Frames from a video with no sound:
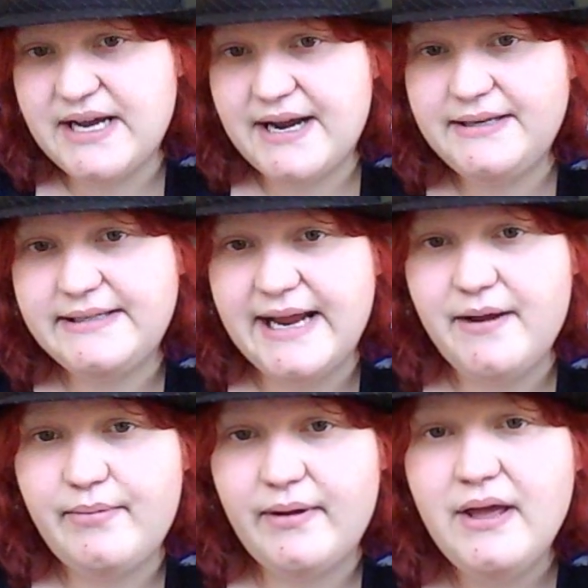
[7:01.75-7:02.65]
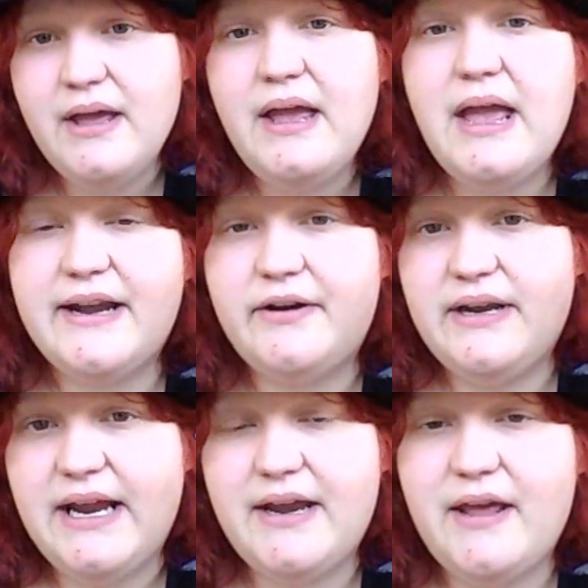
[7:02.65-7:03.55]
be double-sided tape,
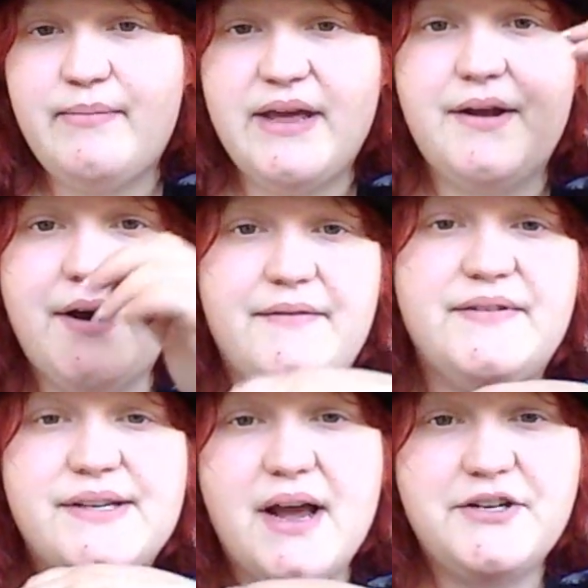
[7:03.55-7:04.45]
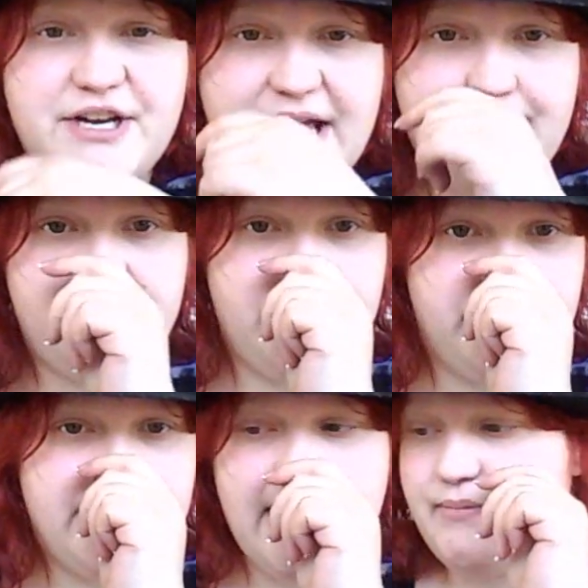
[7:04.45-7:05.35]
and you need a bit of
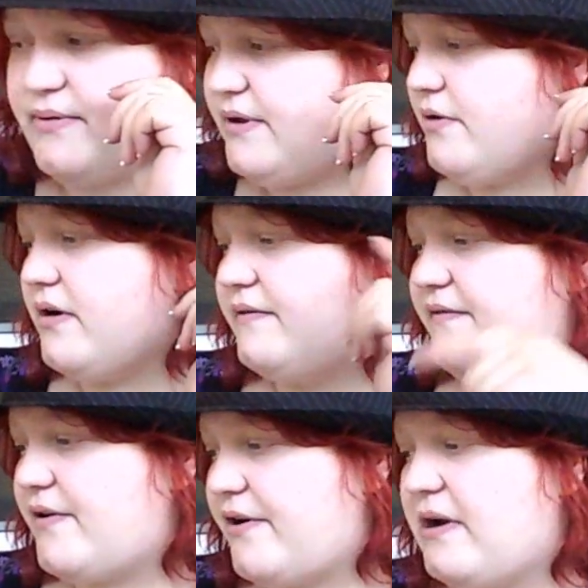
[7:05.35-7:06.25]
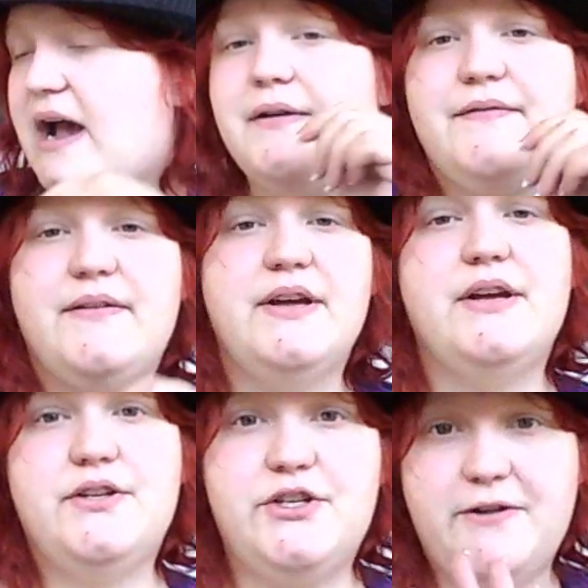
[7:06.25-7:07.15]
Scotch tape to tape your
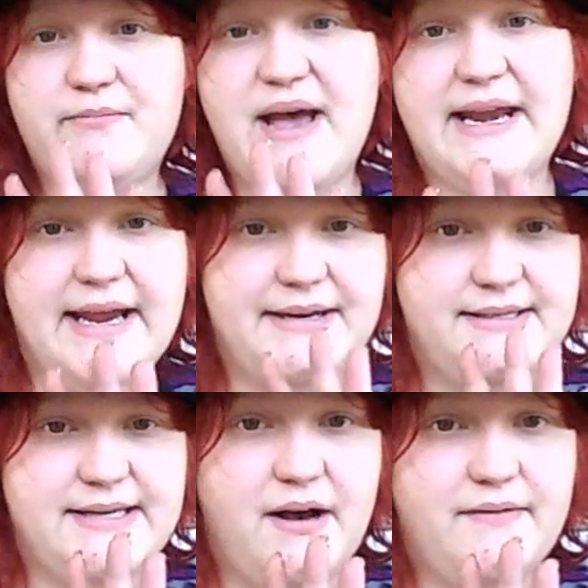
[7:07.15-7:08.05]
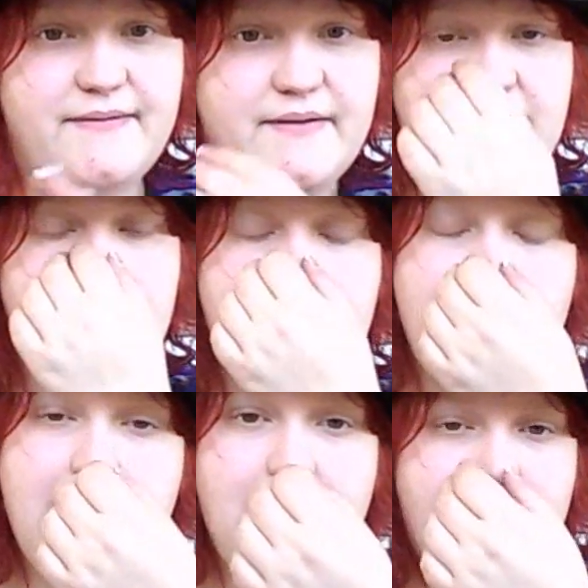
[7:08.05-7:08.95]
photograph to the matting itself.